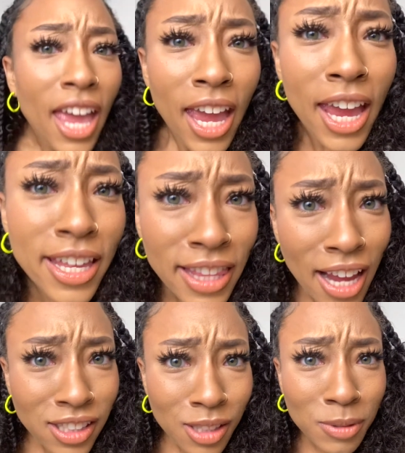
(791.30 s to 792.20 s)
Hit
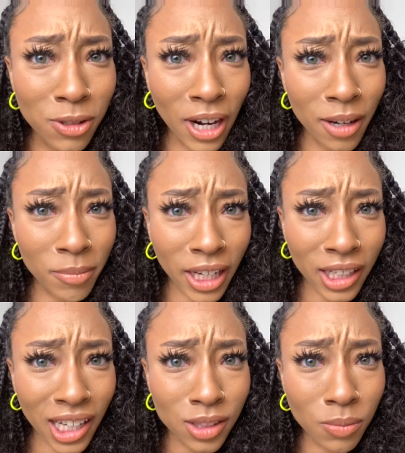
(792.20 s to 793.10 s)
that subscribe
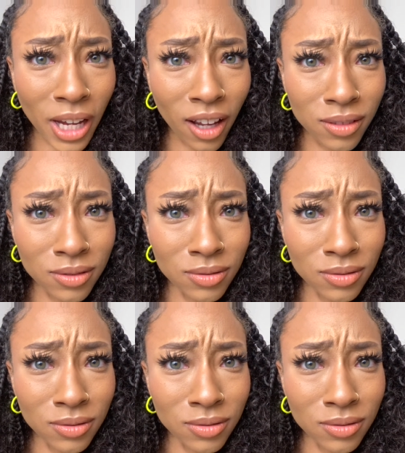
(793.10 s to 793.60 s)
button as well.